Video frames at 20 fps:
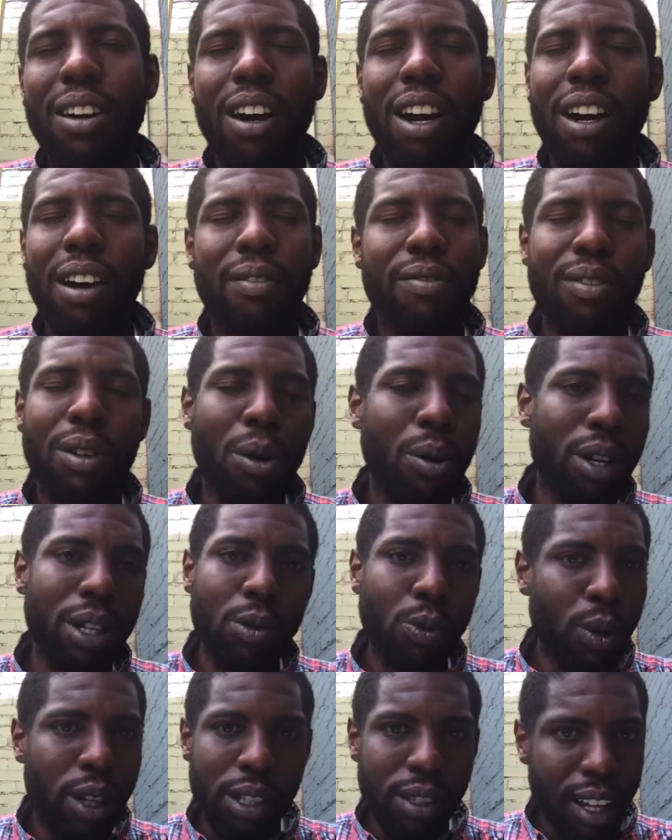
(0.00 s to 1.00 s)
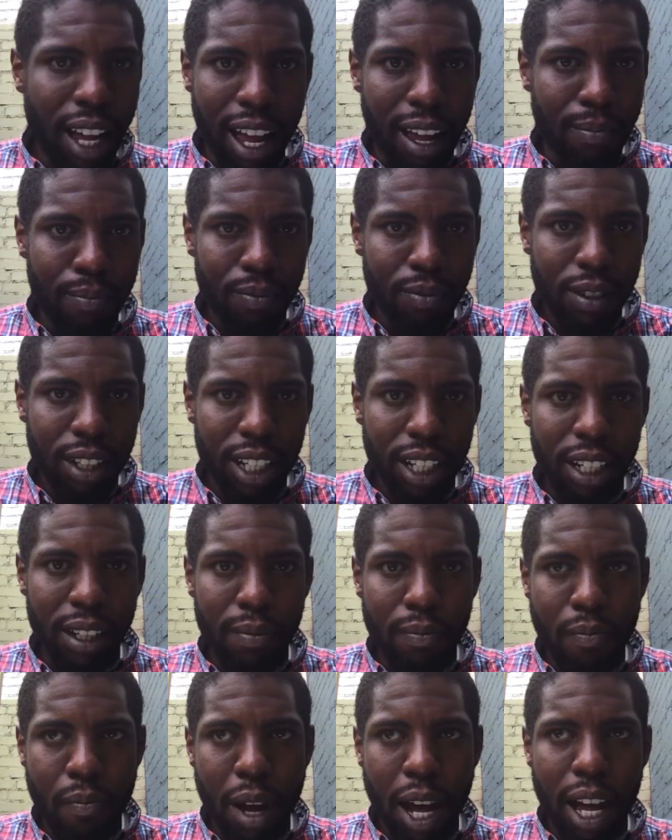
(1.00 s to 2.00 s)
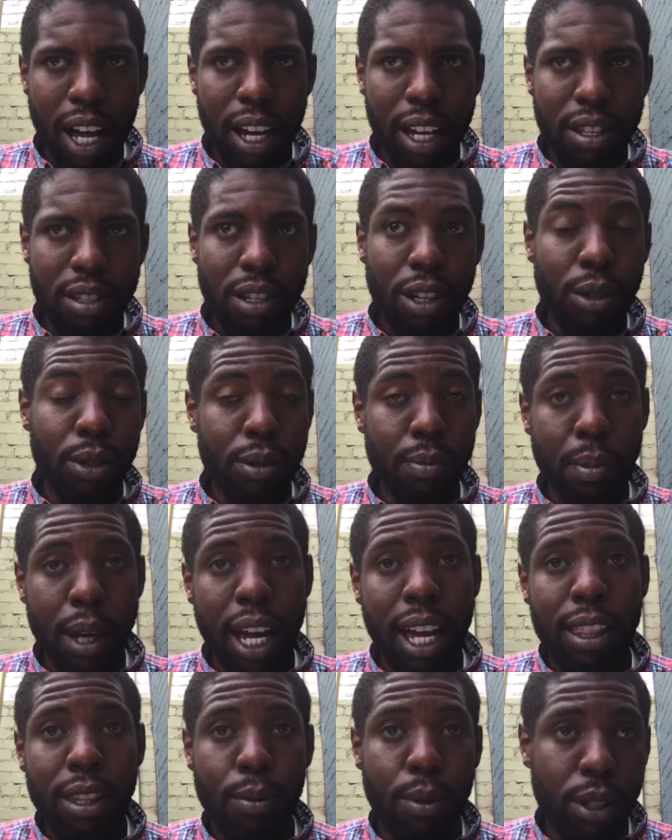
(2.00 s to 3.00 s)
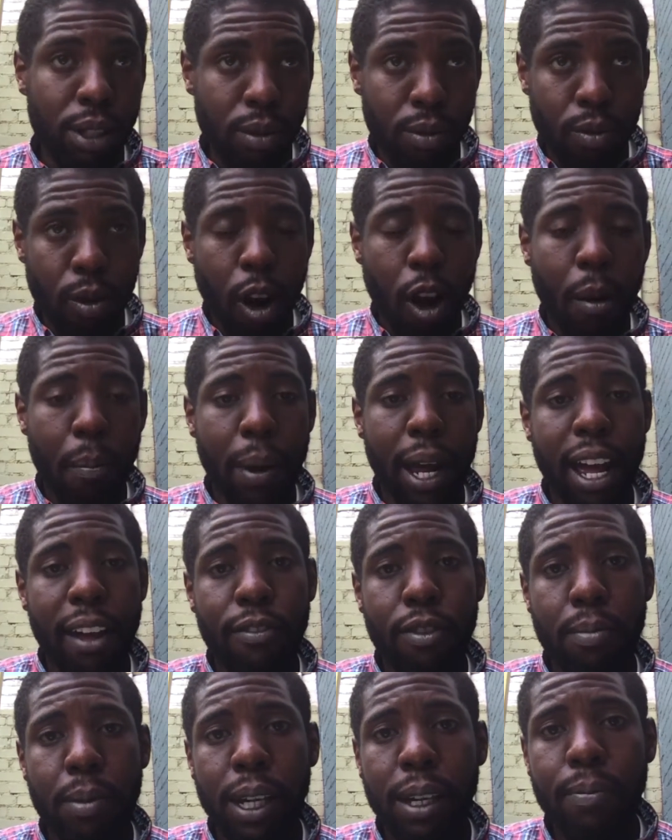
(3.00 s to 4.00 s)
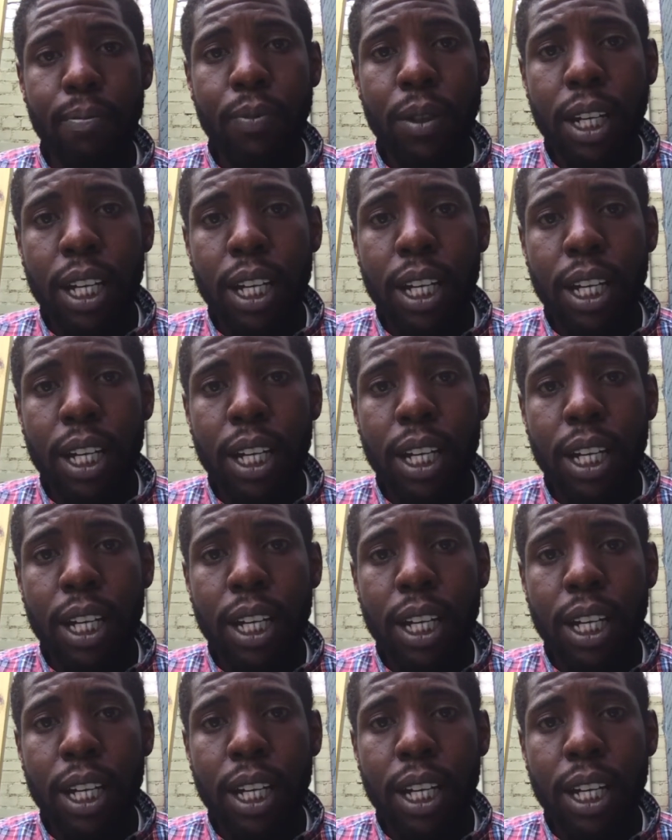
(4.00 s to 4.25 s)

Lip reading: of course, was not my chosen path. It was the wrong path for me.